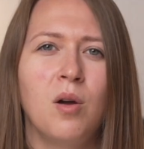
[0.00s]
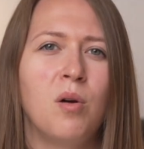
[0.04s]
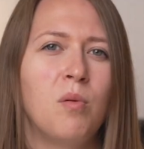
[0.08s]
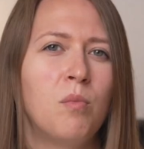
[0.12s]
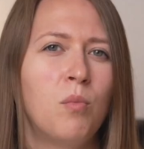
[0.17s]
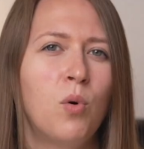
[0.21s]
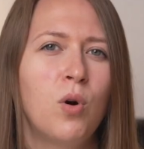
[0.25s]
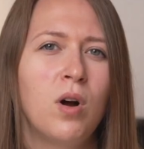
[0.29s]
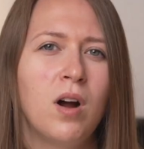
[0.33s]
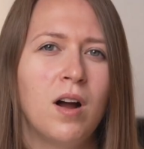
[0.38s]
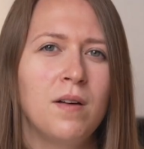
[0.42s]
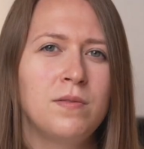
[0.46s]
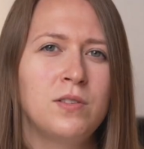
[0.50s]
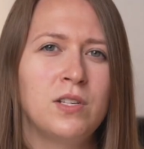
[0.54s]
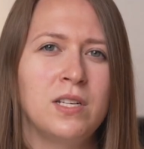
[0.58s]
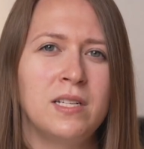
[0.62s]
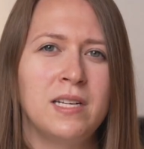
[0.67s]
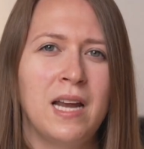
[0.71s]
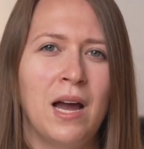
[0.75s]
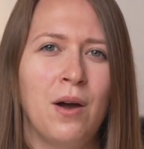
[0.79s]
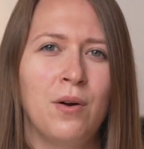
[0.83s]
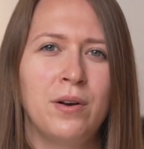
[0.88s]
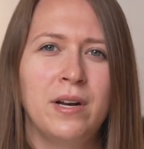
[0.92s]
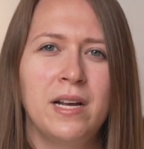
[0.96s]
More often
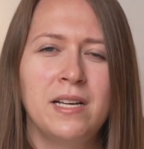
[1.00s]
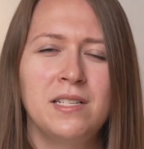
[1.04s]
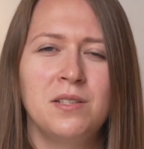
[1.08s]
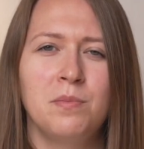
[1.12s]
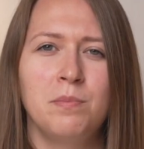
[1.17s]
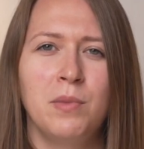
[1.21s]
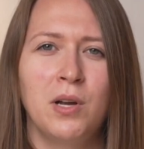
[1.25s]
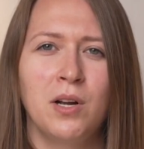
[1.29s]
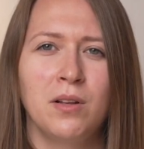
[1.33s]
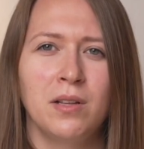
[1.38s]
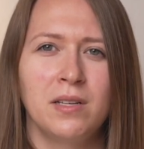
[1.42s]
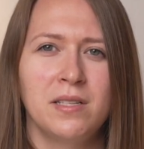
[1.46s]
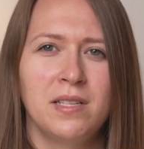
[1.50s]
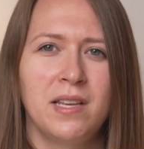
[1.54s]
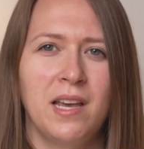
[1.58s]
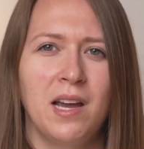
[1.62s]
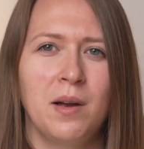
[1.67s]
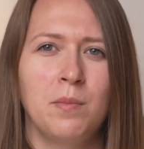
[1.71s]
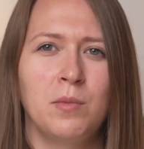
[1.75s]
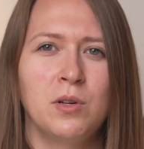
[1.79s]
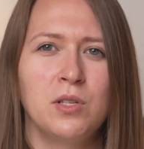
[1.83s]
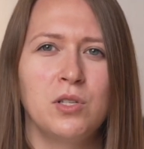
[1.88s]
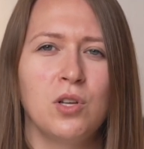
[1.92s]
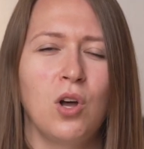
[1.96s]
nowadays, mirrorless
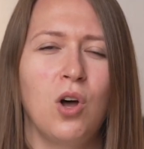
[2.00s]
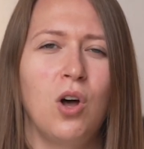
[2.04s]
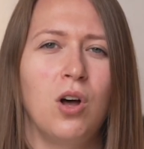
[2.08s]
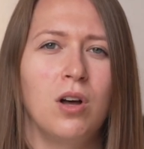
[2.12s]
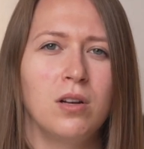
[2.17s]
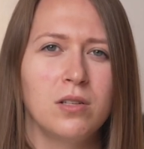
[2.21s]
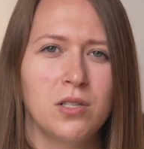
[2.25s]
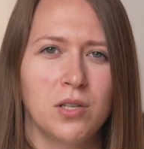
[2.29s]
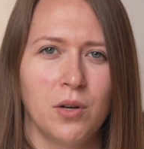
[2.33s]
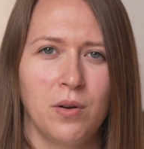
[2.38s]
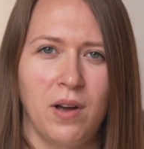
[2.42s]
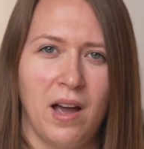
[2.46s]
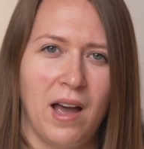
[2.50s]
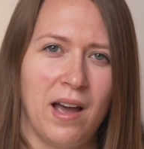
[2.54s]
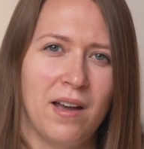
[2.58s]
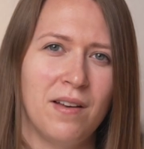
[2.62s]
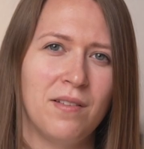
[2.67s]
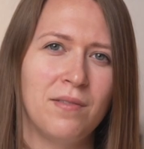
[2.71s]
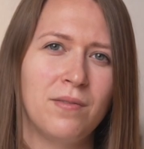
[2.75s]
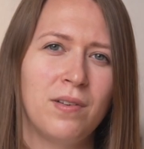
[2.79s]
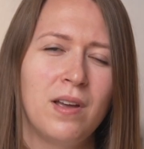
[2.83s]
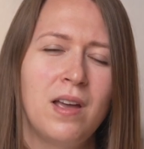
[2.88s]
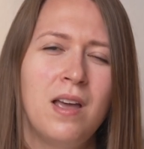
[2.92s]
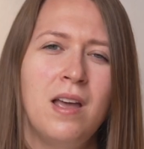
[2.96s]
cameras also
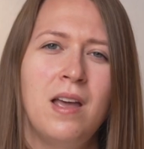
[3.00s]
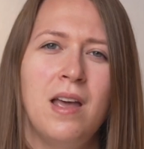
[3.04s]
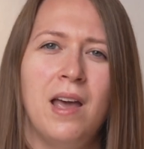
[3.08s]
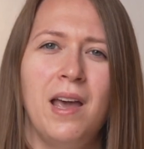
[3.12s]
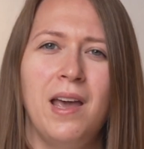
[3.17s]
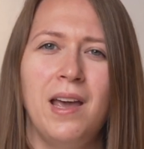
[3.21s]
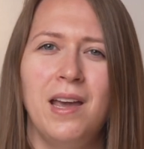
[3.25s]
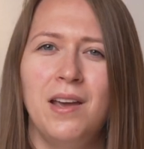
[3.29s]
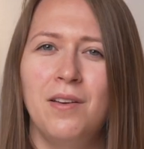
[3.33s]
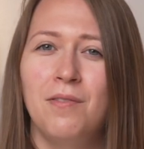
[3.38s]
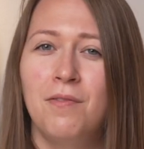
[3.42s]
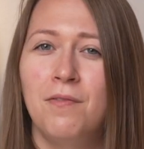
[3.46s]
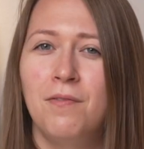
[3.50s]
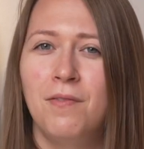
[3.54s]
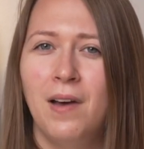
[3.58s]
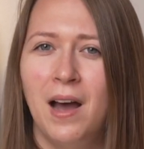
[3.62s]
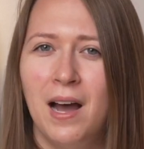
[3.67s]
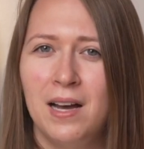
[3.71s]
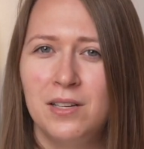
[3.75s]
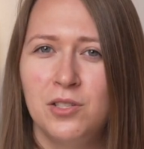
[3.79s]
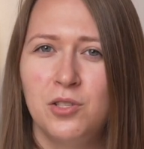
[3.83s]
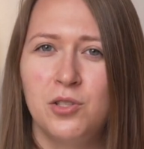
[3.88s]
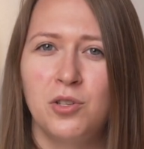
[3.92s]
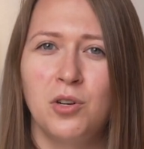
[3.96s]
have a
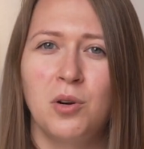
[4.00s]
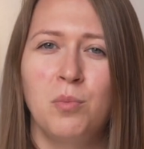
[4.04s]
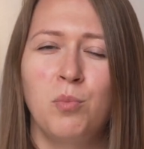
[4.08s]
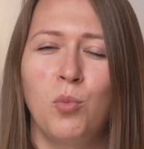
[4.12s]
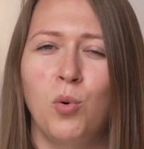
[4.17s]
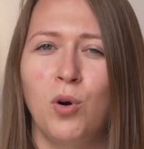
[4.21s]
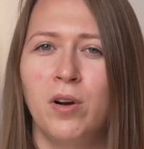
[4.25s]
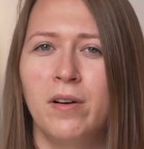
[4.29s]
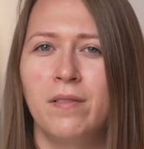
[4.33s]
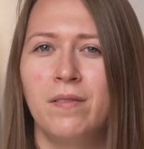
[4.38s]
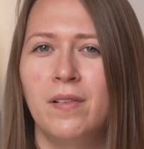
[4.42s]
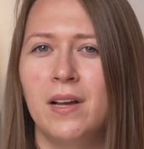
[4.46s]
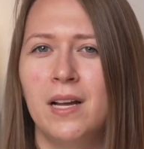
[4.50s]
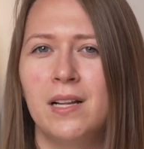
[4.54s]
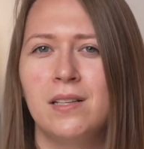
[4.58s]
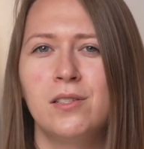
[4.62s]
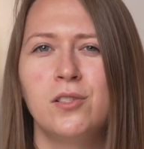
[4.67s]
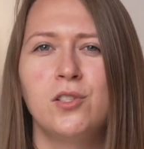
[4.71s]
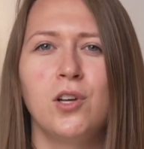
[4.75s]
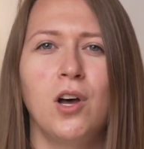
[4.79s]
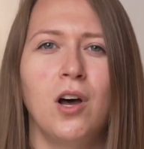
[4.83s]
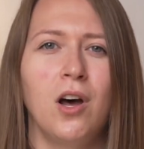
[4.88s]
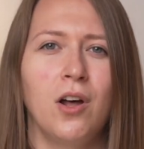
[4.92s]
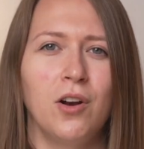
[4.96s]
faster, more
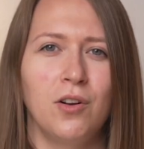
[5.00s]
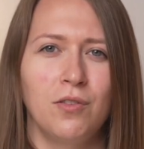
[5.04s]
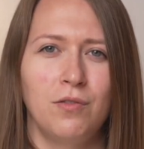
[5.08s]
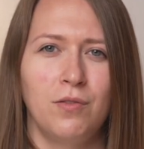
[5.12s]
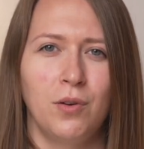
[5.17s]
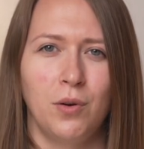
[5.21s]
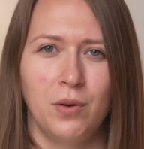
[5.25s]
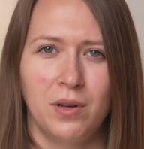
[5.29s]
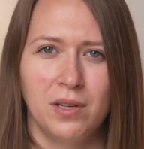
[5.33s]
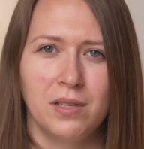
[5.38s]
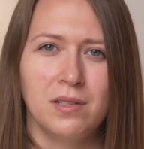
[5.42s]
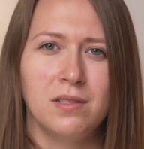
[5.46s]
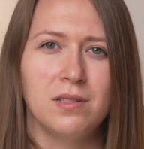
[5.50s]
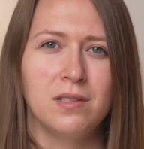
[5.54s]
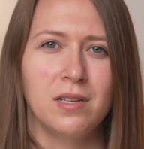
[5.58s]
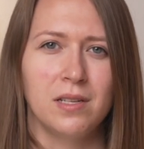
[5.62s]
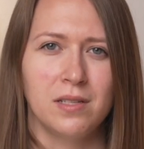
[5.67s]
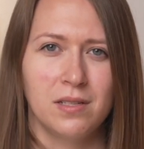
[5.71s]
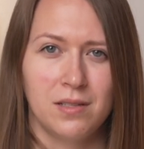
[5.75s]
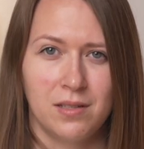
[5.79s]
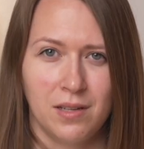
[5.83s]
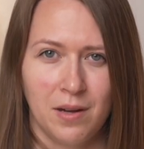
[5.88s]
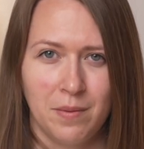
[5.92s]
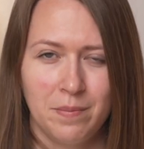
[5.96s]
advanced autofocus
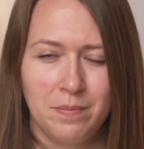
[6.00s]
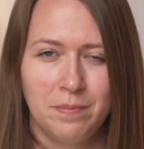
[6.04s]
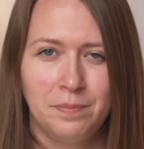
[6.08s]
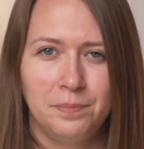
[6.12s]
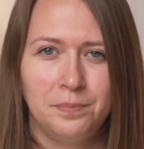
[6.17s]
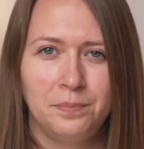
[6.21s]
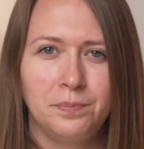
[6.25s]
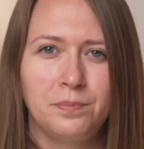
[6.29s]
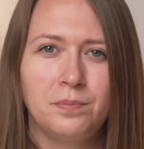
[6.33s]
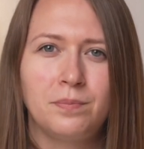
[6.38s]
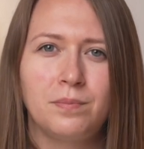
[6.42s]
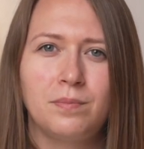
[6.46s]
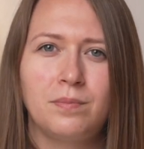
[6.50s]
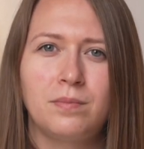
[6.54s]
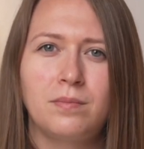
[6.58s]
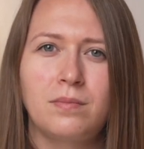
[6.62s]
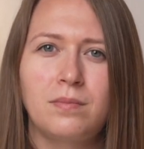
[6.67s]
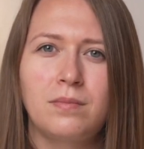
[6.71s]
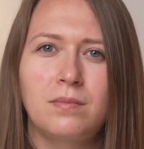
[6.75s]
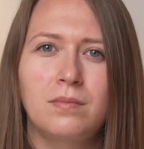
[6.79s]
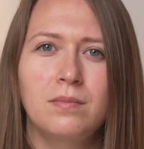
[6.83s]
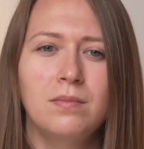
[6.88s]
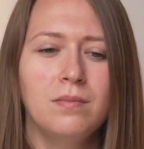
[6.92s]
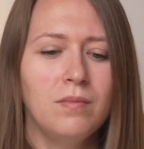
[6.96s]
system.
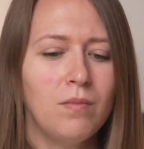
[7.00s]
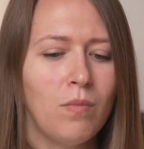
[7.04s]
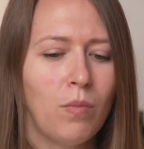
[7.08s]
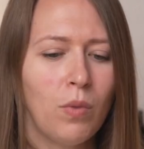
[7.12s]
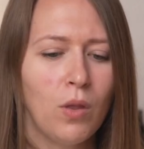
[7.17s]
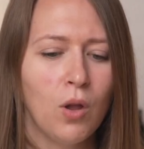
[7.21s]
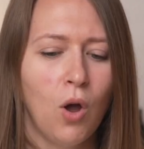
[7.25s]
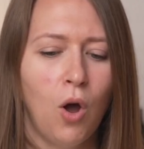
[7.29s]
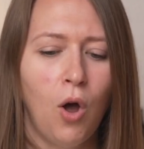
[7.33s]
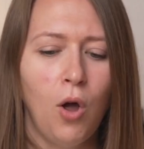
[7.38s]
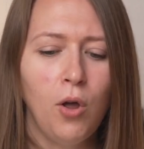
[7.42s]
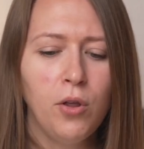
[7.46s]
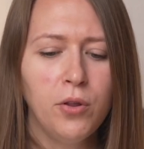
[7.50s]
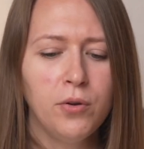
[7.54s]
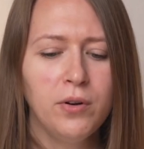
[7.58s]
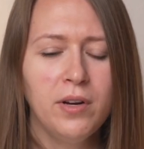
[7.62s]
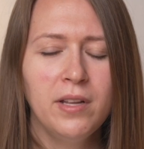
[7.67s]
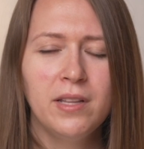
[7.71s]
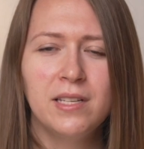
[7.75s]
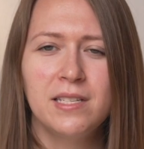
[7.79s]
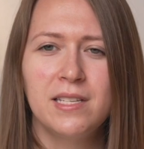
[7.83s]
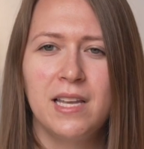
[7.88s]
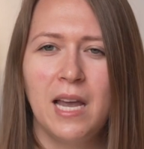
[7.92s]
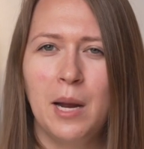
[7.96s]
All 3
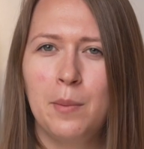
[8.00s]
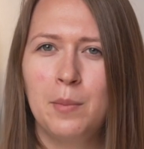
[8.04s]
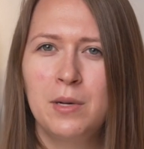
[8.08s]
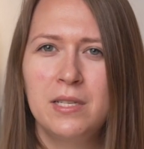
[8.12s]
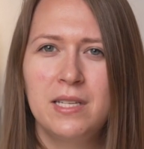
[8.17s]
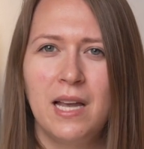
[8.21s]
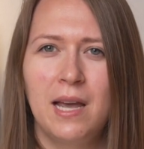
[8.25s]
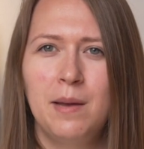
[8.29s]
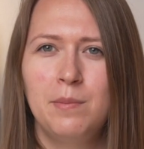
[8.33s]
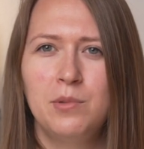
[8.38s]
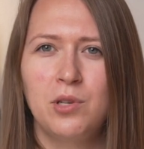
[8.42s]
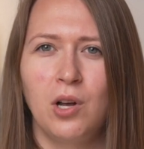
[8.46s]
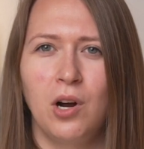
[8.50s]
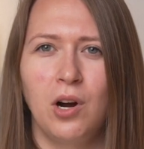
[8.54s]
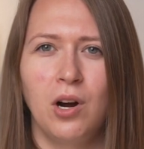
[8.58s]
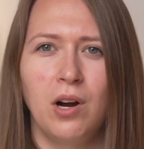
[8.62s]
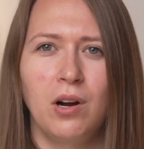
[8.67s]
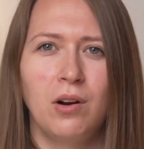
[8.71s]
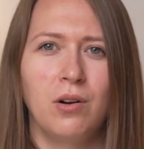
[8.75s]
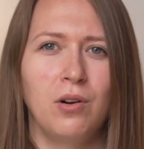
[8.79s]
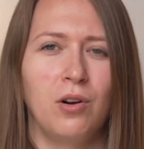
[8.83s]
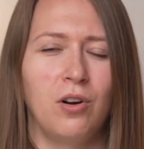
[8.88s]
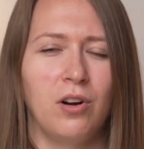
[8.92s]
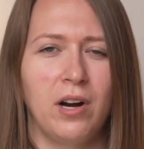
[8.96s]
of these camera types
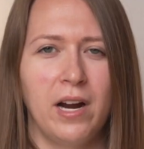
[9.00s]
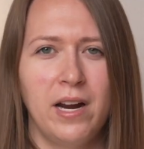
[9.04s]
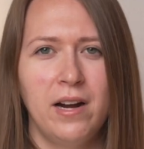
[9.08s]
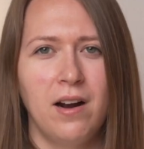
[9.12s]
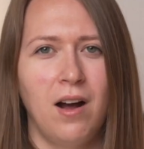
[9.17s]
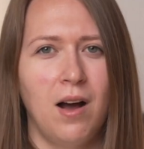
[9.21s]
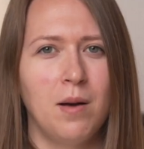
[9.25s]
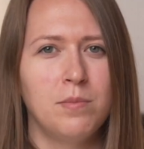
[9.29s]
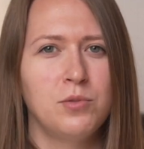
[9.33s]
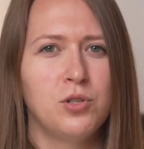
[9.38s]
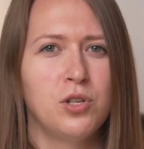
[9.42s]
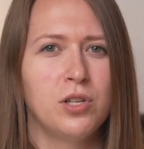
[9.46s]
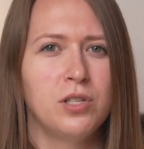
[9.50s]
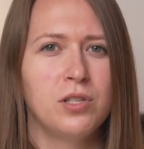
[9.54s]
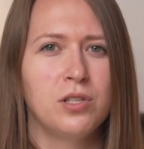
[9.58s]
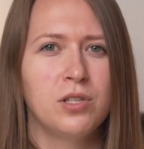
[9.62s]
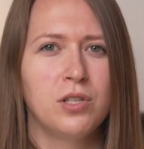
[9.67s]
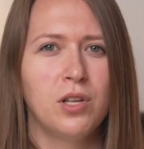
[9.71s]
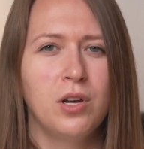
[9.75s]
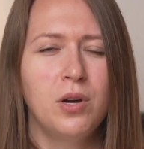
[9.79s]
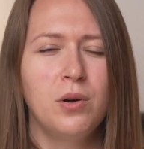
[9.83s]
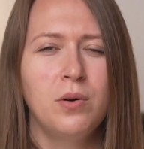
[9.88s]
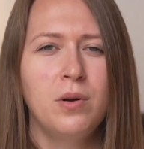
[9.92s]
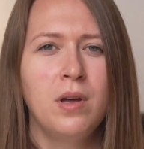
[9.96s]
are great options
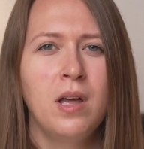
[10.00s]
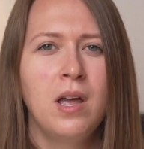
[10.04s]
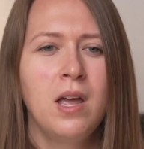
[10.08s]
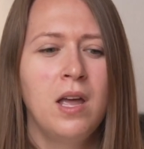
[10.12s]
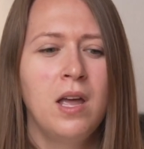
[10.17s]
though.